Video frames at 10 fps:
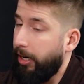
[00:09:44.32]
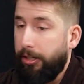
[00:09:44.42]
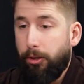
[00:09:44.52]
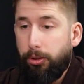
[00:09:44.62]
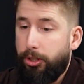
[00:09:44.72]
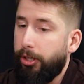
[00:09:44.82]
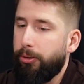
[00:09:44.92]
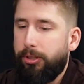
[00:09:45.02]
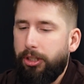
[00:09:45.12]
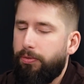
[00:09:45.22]
And those
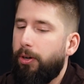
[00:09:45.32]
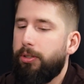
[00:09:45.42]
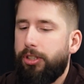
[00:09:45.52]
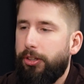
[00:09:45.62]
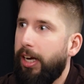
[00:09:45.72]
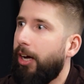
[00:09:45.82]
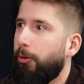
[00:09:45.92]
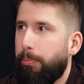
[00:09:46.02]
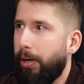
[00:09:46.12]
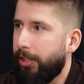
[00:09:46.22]
2 just fall into the
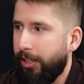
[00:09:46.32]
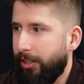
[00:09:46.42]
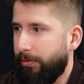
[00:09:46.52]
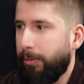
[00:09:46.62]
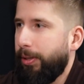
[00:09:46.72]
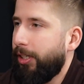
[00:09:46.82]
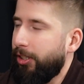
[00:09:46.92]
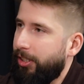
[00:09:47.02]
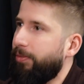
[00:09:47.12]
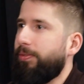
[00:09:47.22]
health bucket of it,
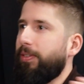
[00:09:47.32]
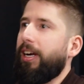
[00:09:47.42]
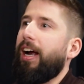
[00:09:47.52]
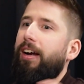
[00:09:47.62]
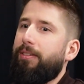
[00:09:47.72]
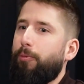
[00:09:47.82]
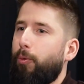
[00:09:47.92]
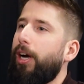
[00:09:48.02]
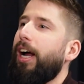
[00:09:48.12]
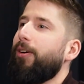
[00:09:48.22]
because
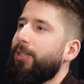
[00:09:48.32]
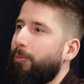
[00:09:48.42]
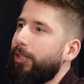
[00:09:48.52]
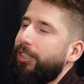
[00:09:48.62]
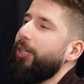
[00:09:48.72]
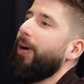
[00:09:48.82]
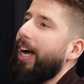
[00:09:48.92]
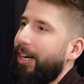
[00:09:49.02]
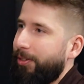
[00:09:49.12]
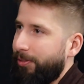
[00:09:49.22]
what do you
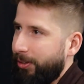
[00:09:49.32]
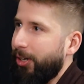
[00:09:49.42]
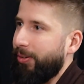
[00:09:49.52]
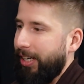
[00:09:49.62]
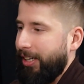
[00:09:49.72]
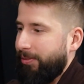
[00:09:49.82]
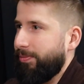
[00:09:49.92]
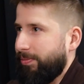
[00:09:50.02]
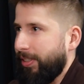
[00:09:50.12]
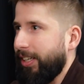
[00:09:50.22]
have if you don't
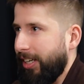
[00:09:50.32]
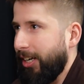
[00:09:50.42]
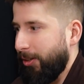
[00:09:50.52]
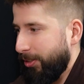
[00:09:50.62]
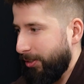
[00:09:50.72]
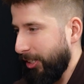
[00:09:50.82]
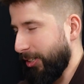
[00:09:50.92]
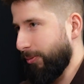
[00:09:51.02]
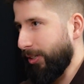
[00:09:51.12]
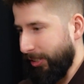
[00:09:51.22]
have kind of health?
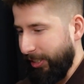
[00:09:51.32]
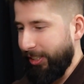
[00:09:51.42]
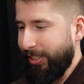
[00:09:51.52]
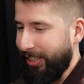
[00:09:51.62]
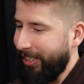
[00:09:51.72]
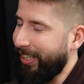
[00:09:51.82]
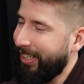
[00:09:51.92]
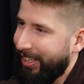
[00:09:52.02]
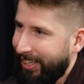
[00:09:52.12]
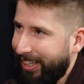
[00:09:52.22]
We're in these
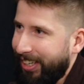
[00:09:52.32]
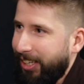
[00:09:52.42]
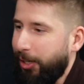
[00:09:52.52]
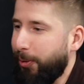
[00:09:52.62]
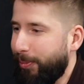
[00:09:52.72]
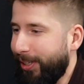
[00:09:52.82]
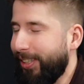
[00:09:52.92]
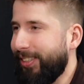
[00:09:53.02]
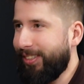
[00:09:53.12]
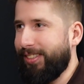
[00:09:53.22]

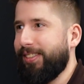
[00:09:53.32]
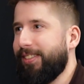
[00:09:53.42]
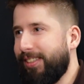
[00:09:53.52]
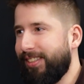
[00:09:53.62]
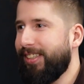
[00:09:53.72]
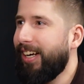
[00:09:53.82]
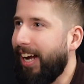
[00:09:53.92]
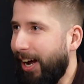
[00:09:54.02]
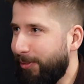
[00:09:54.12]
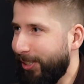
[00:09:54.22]
human
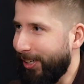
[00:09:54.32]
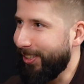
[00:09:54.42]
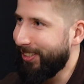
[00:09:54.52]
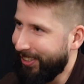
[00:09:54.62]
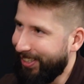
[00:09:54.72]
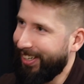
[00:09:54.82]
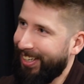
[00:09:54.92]
avatars.